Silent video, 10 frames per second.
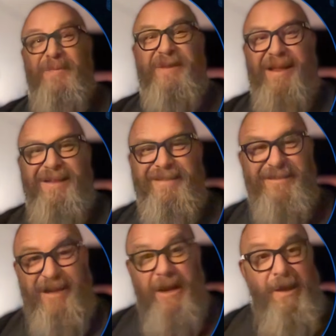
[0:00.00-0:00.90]
kids,
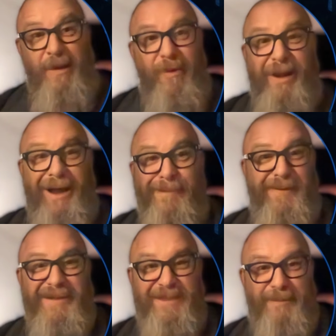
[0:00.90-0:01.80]
we got to
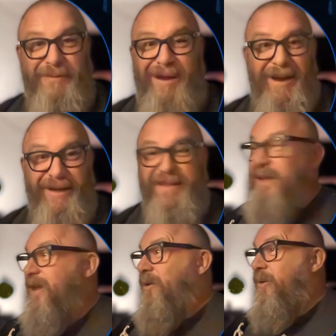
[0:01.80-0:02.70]
push the product.
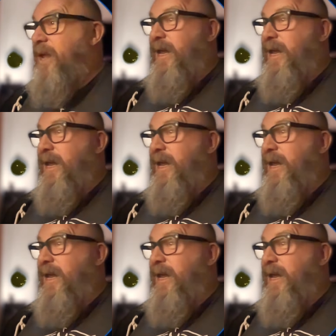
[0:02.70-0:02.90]
We got to